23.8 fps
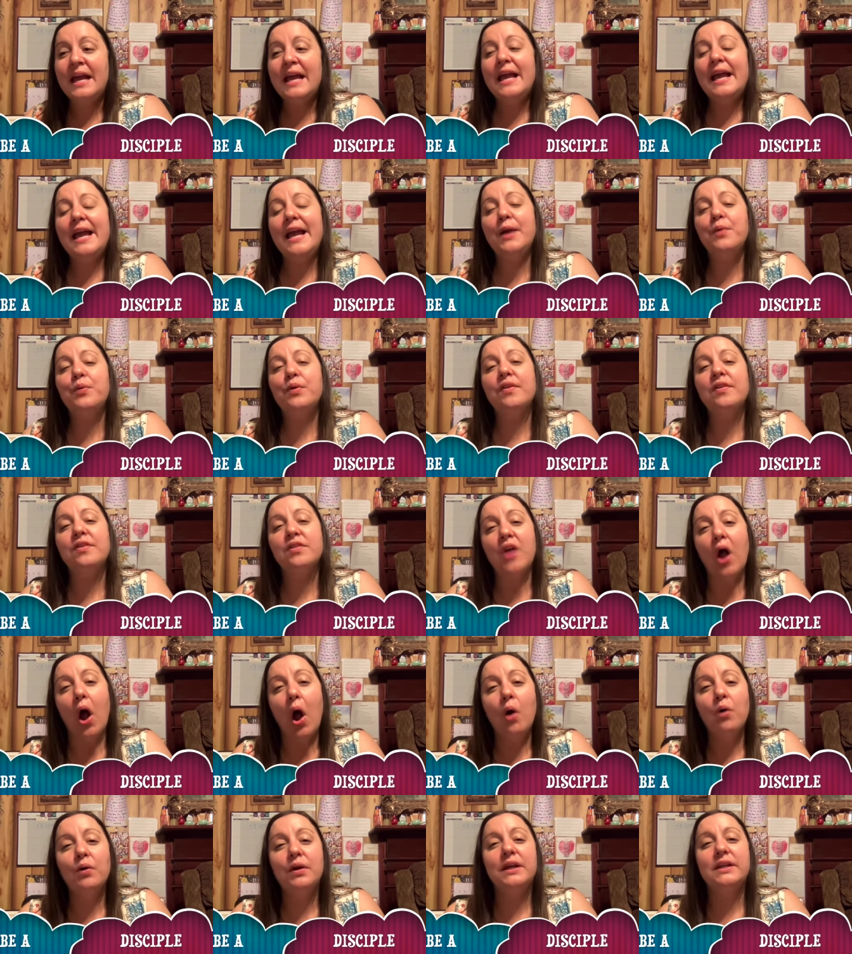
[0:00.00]
He was
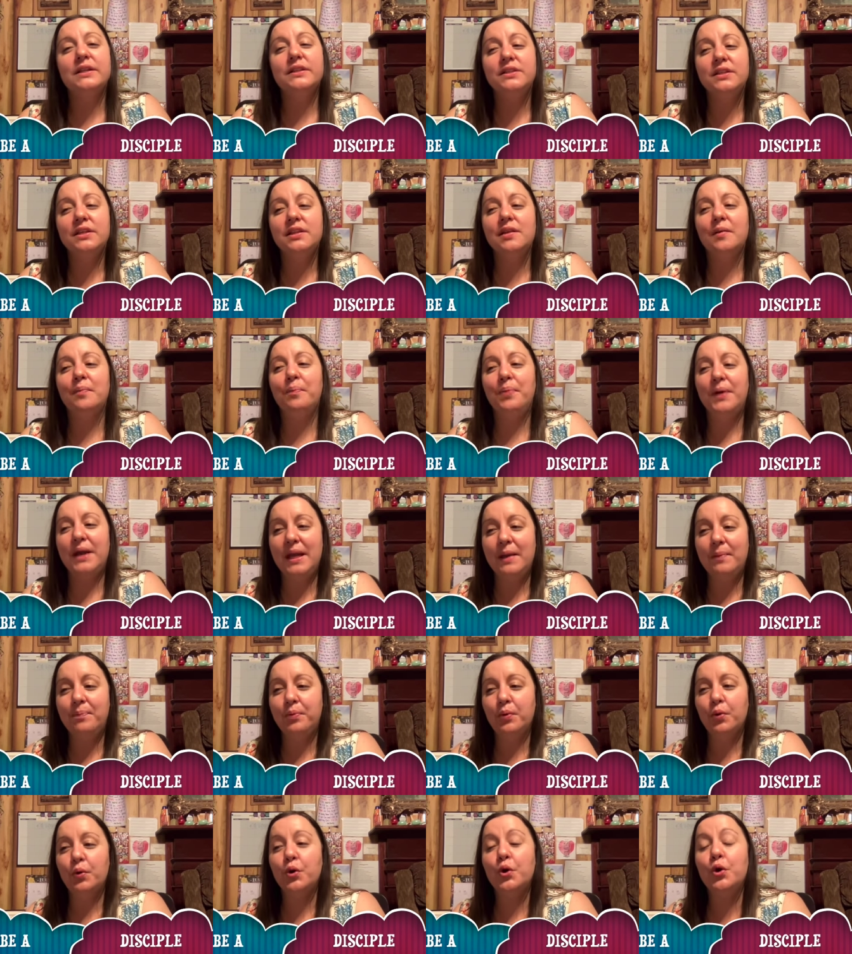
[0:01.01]
talking to the
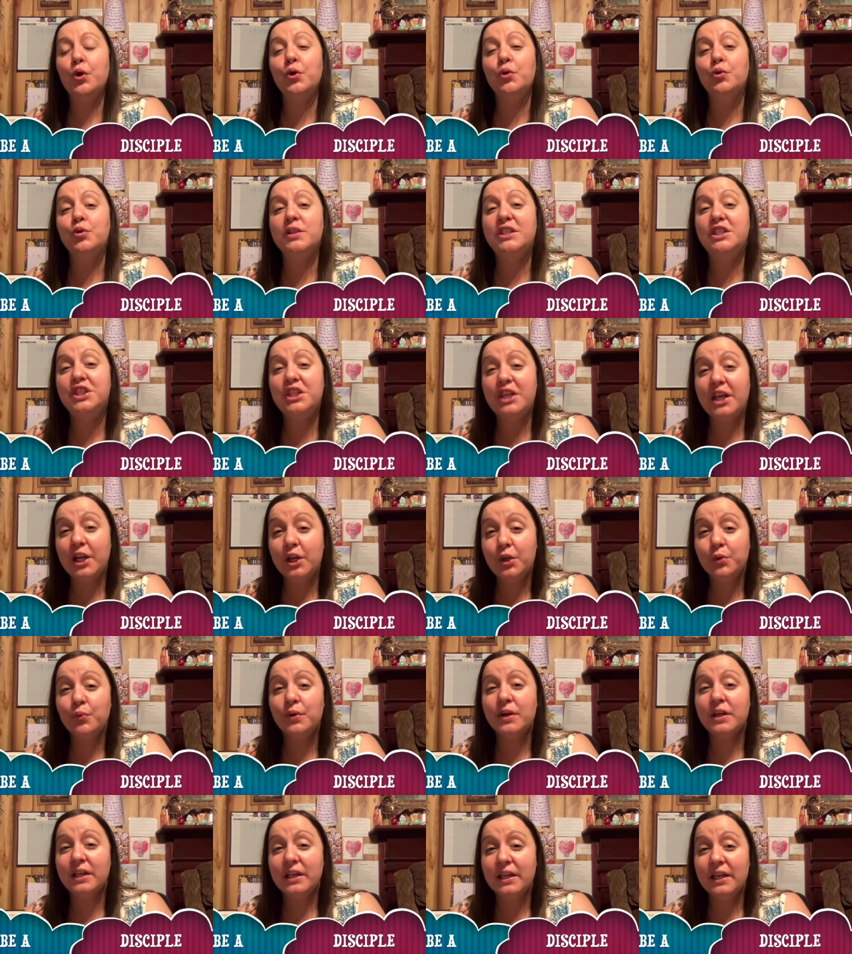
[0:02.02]
people who
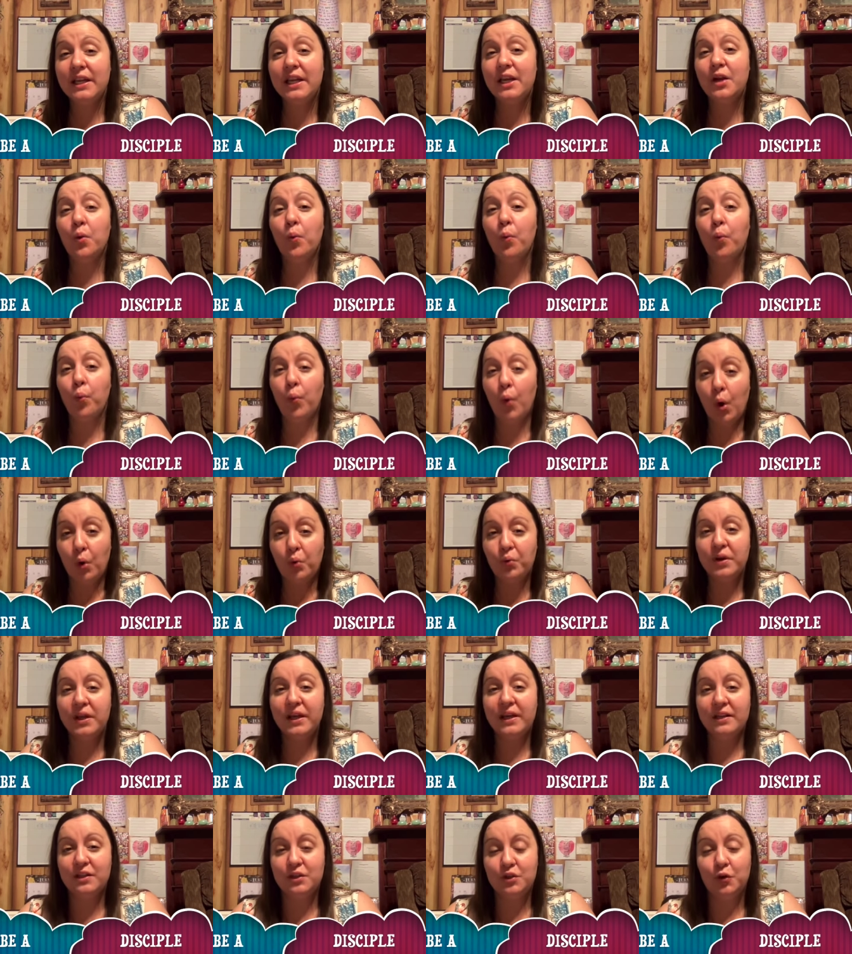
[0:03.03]
genuinely
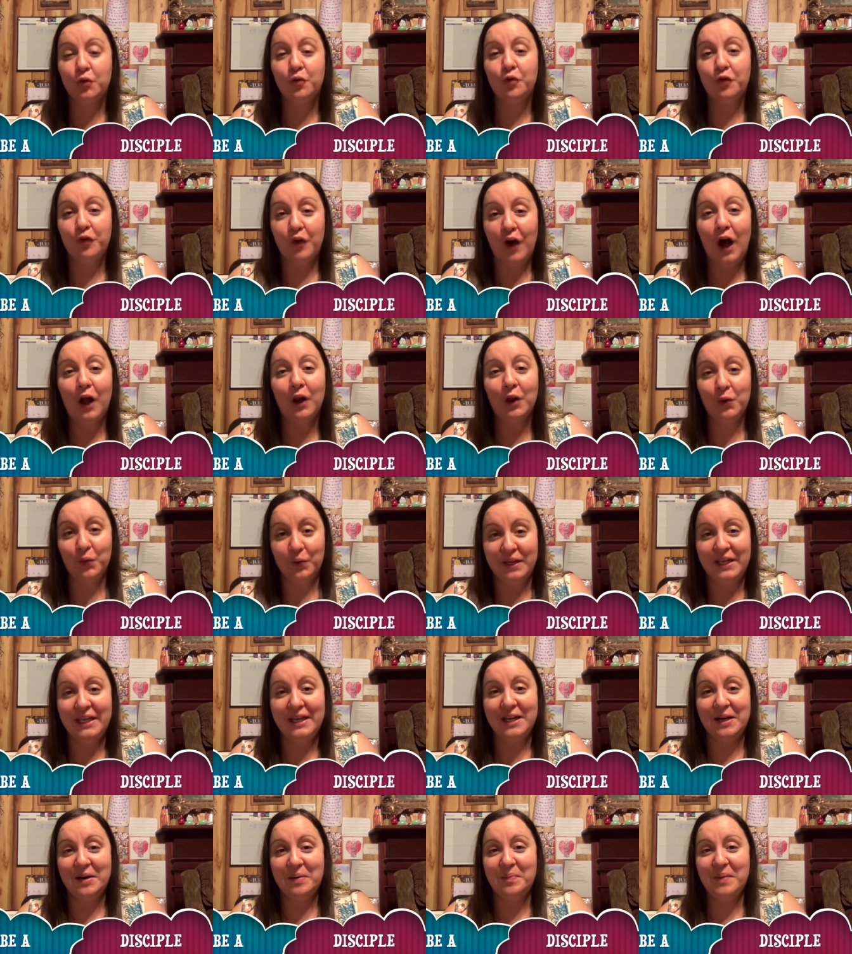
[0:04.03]
wanted to follow
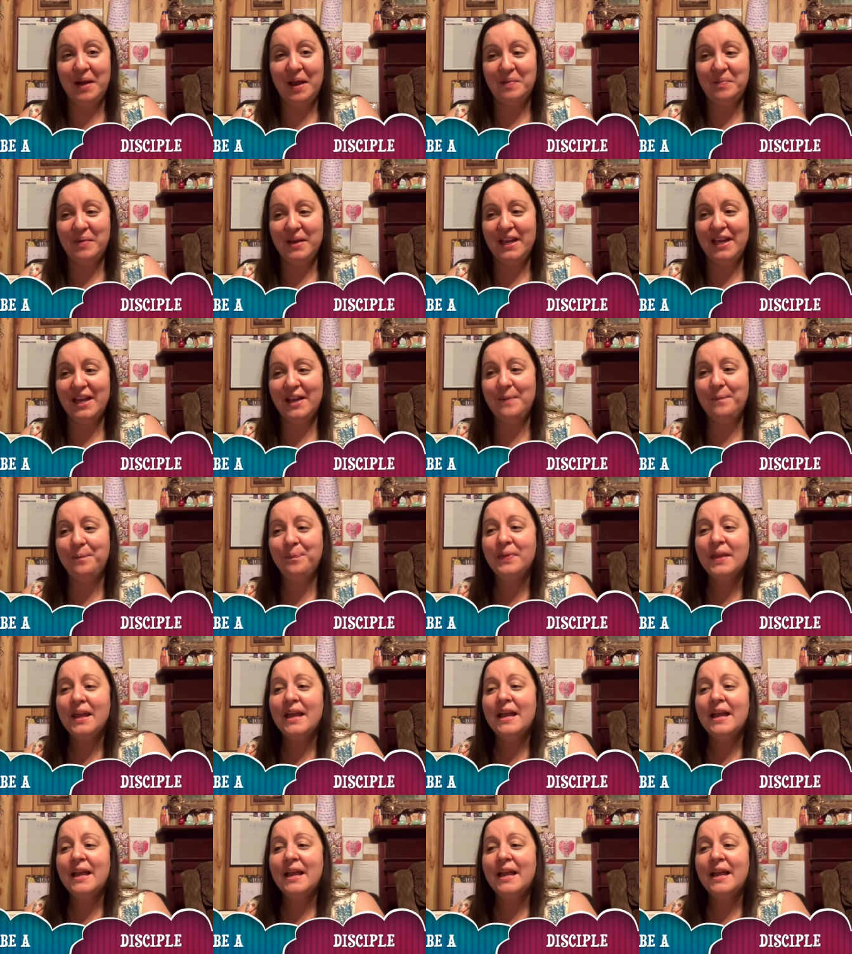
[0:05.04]
him. Amen.